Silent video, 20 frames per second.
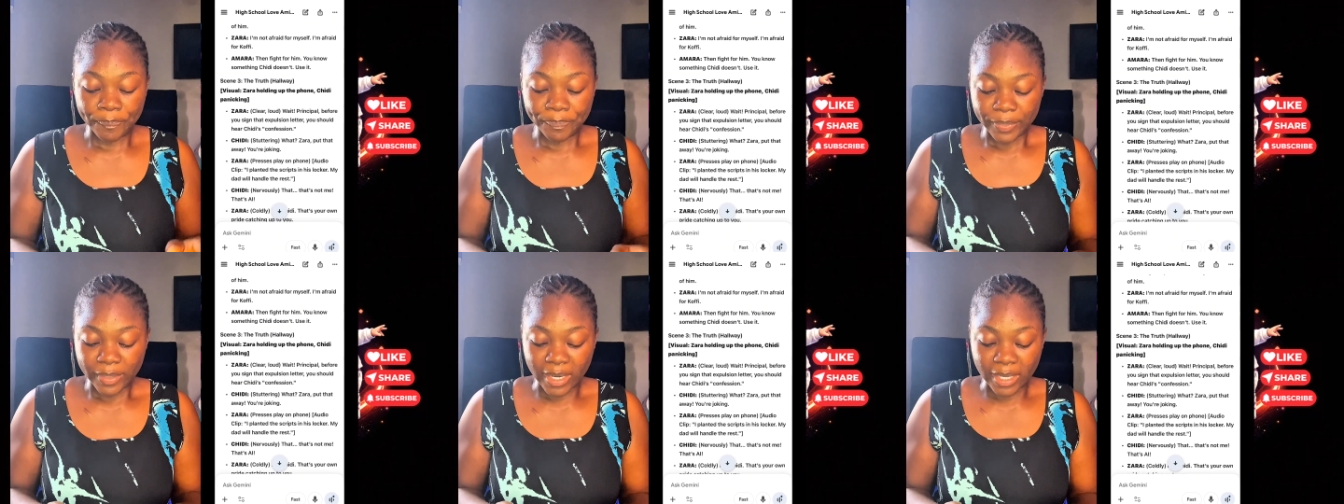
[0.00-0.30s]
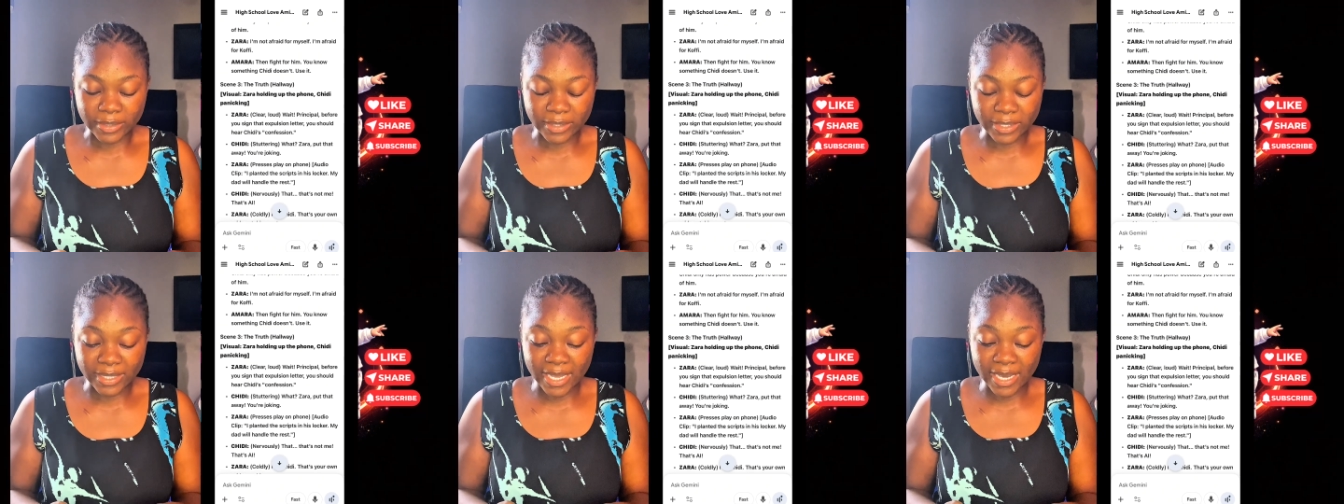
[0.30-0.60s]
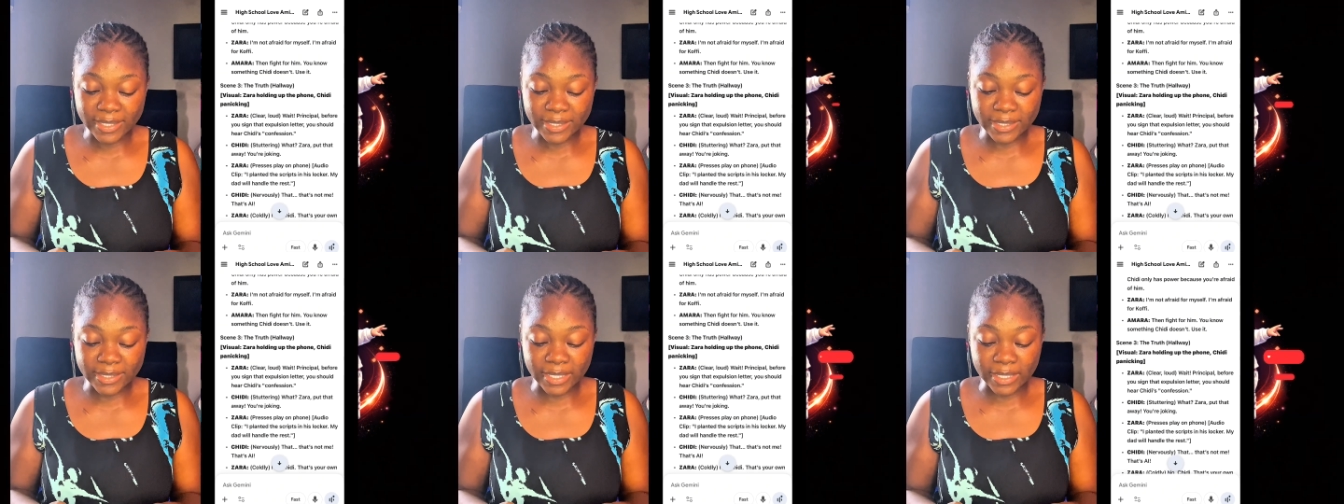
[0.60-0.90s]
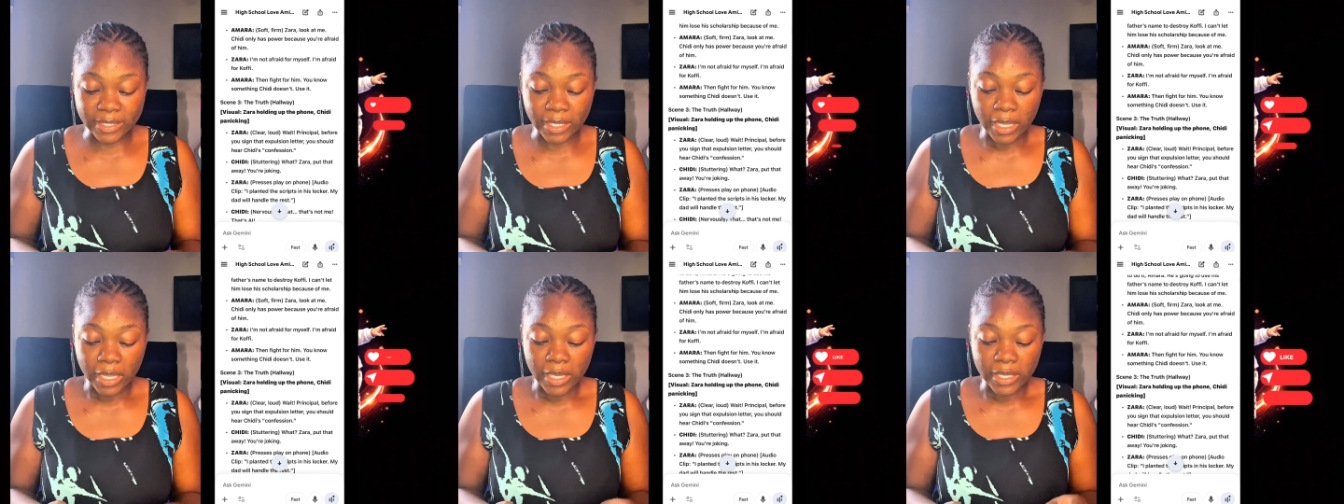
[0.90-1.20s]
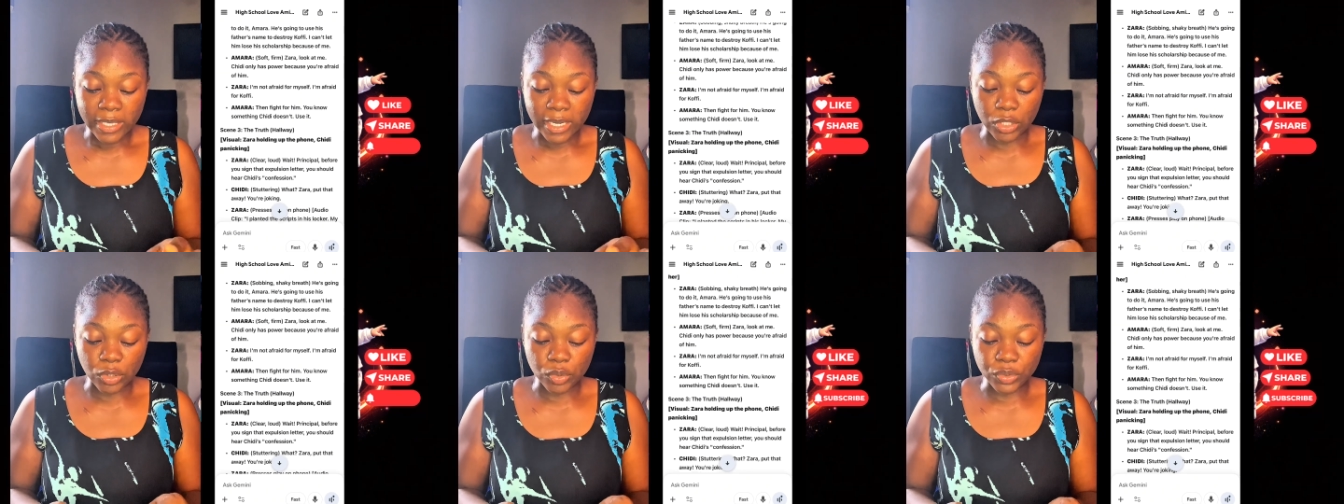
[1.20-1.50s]
Now the next thing,
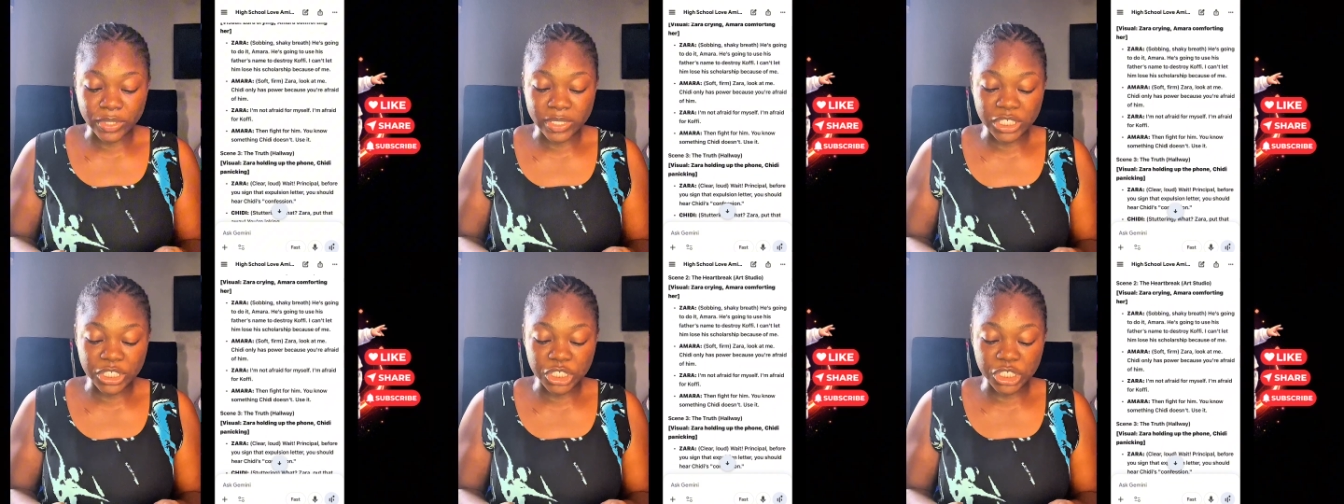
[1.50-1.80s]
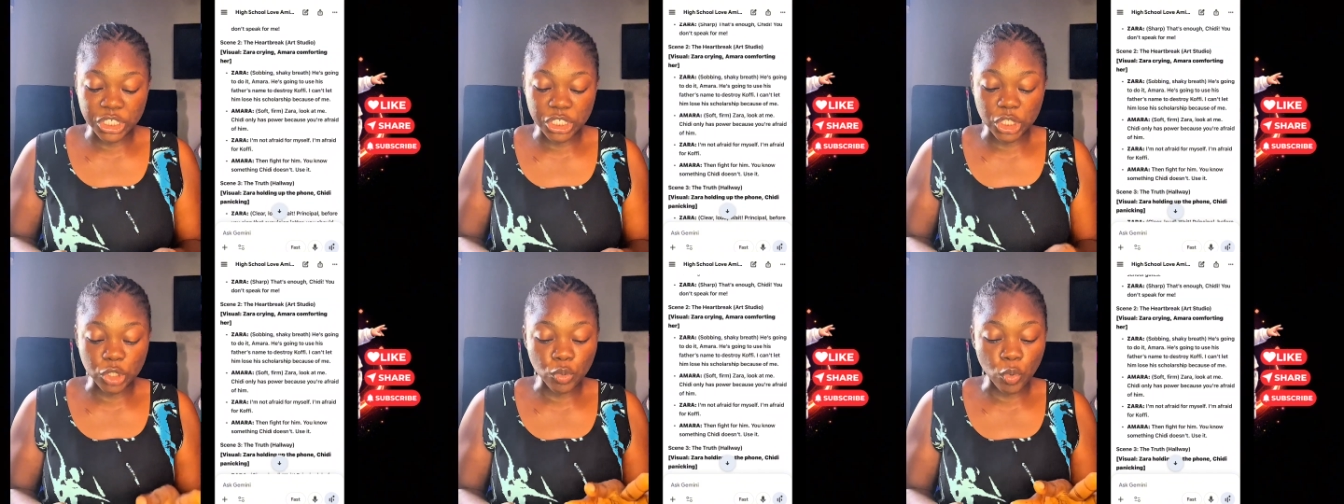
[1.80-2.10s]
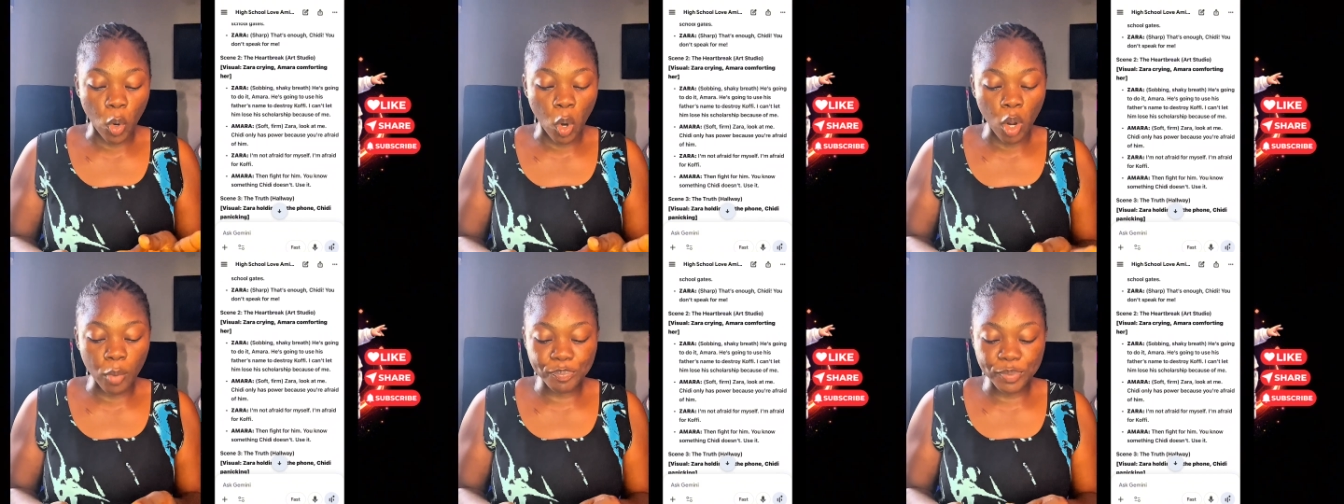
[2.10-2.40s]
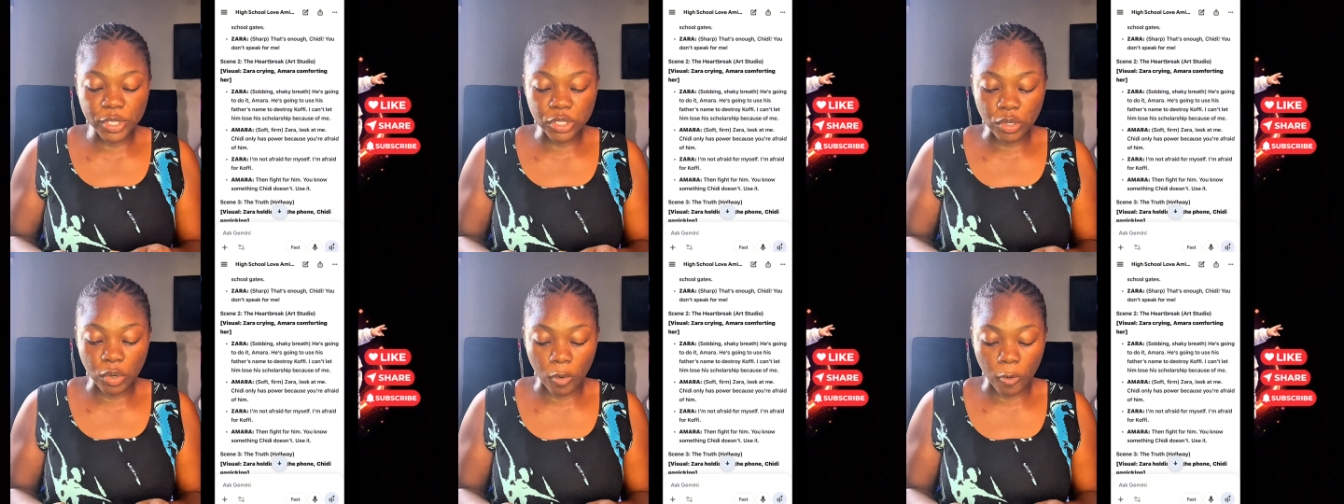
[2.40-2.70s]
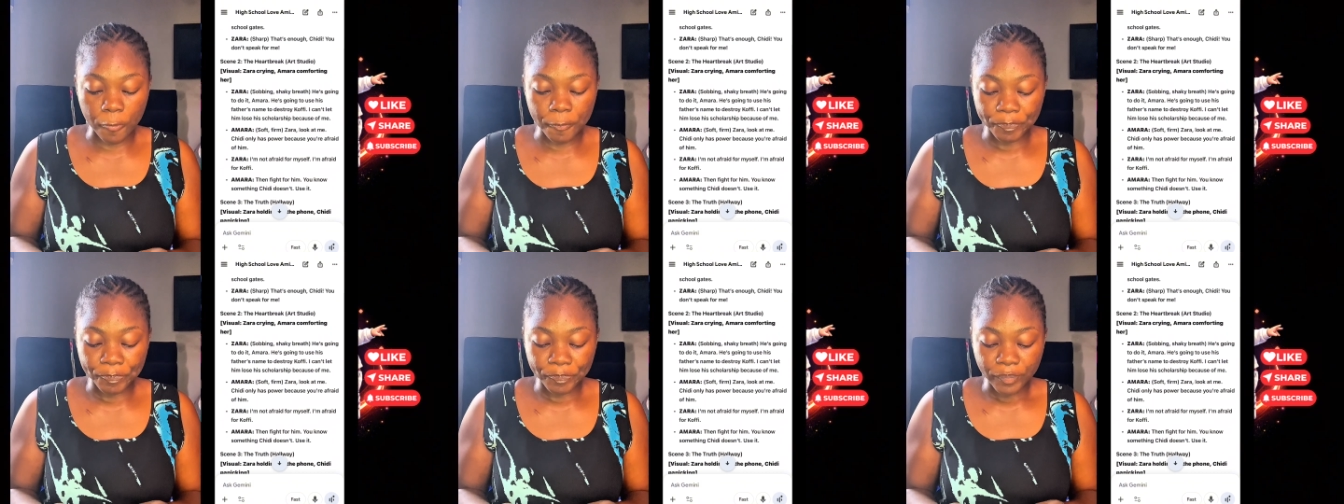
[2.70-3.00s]
now you go see Chidi, you copy
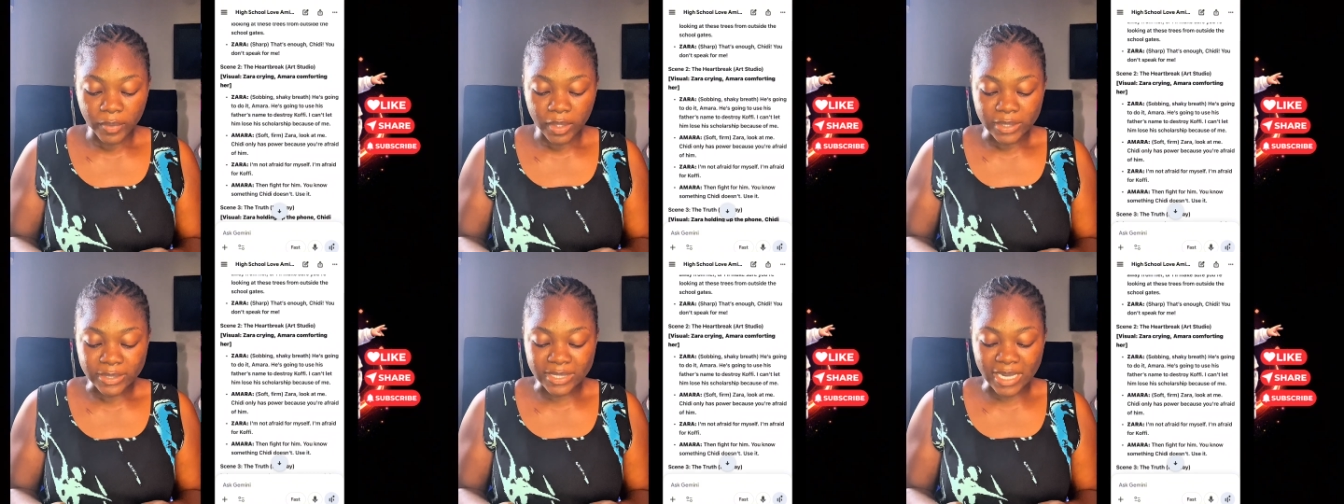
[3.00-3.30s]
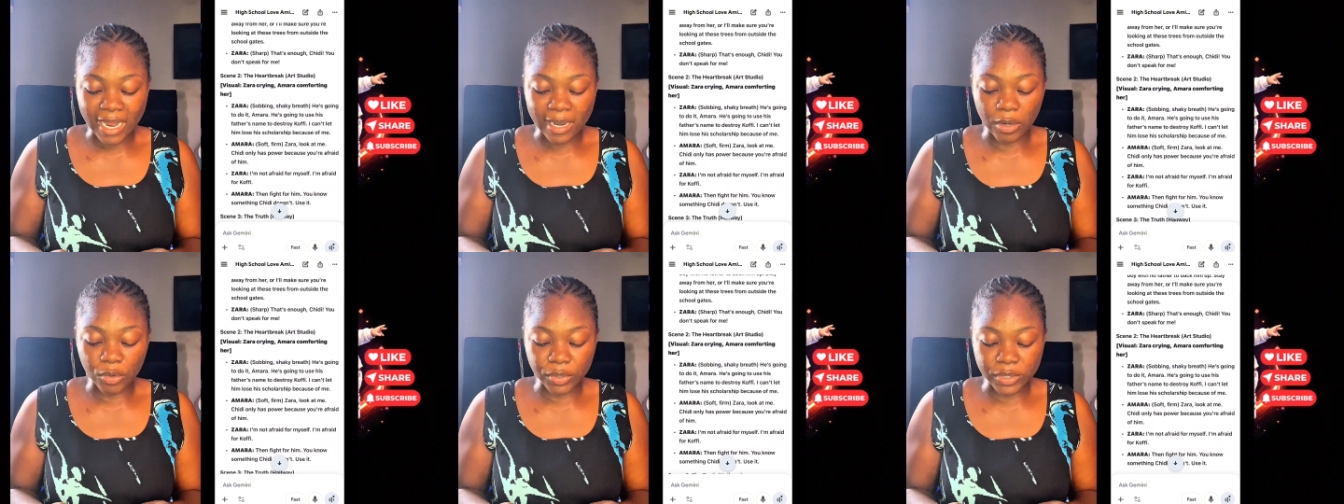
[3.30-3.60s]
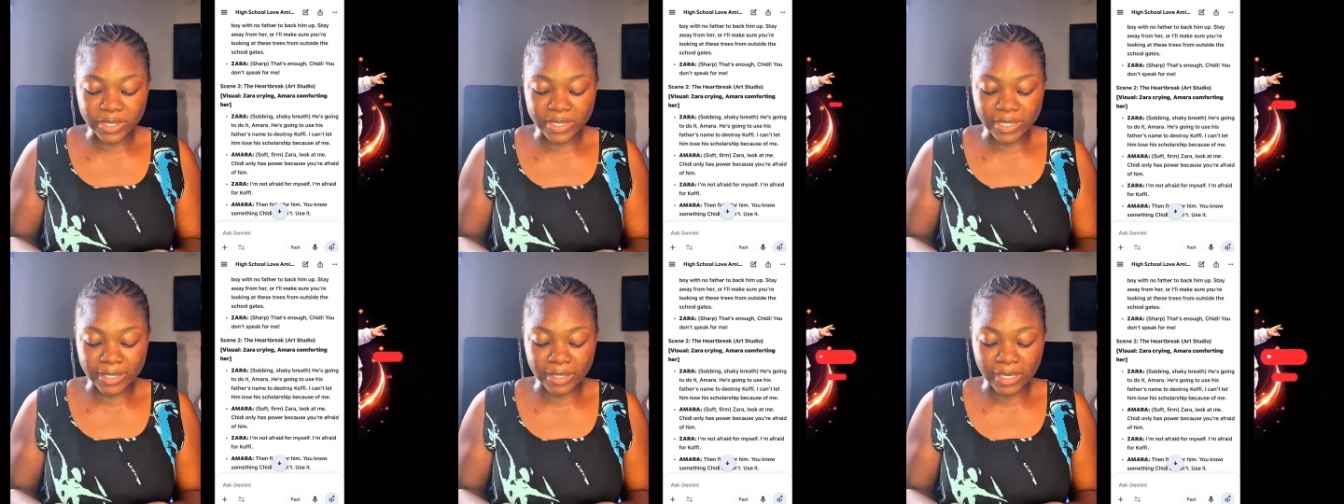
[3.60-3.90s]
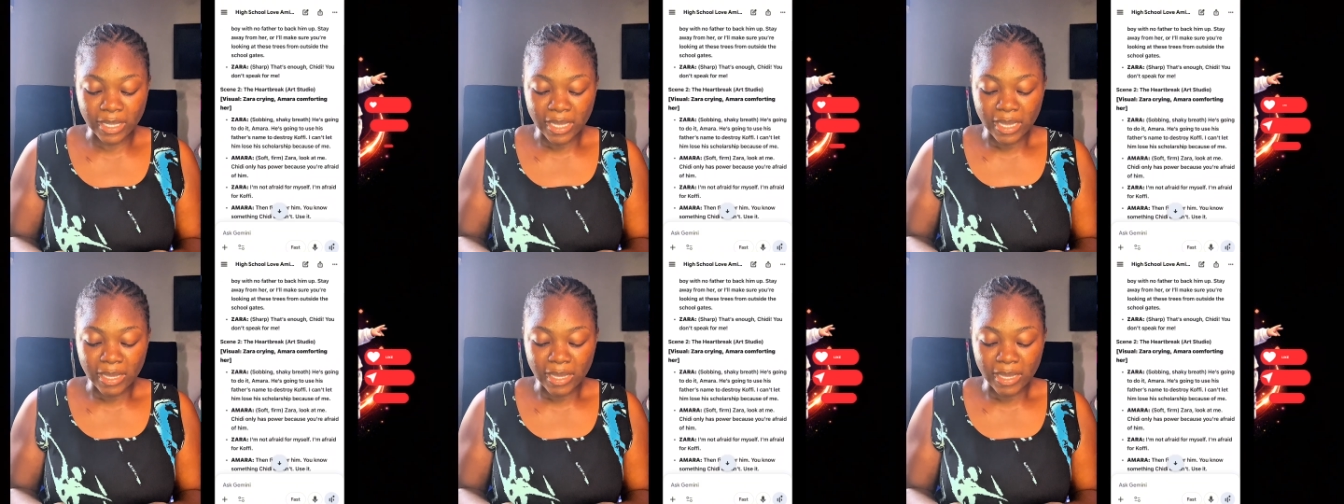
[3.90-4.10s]
your dialogue scene.